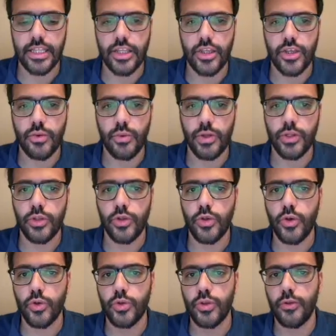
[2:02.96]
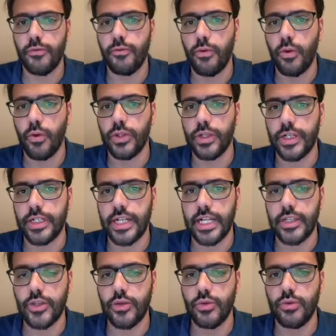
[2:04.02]
you want to go to the folder
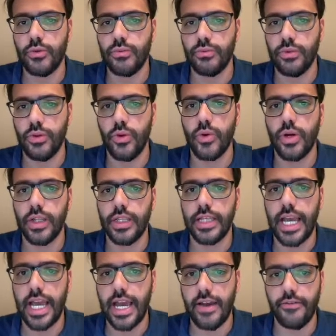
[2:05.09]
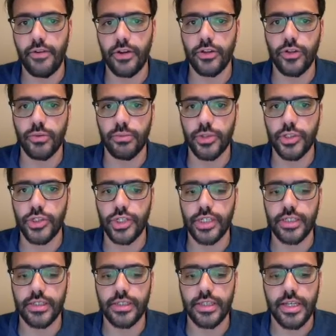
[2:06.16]
that you locally have on your machine.
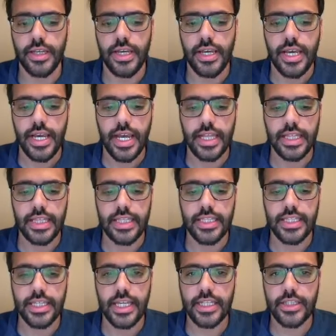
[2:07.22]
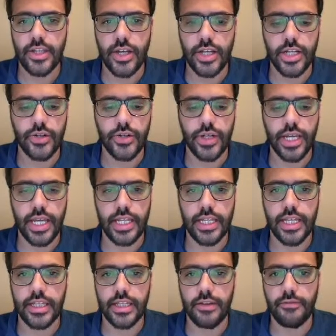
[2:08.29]
And in this case, I
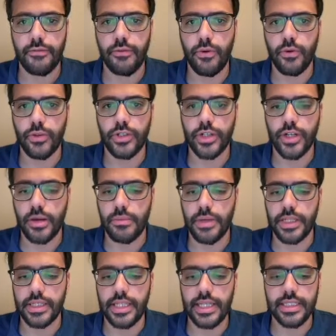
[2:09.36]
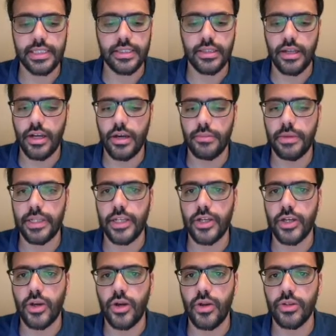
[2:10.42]
created a folder on my desktop and I
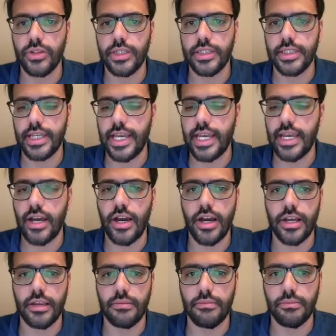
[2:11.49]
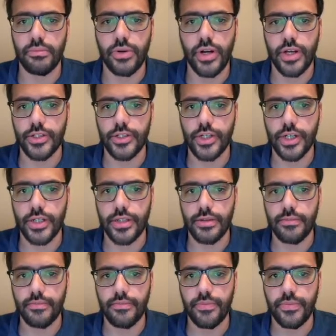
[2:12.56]
call this AI project.
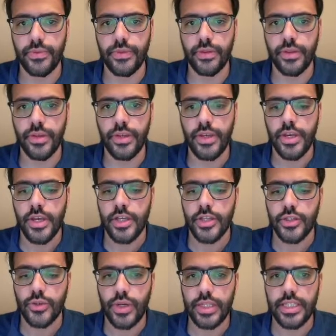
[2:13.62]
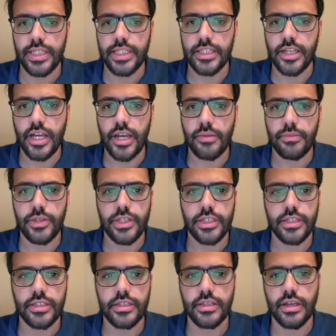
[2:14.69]
So at this time, this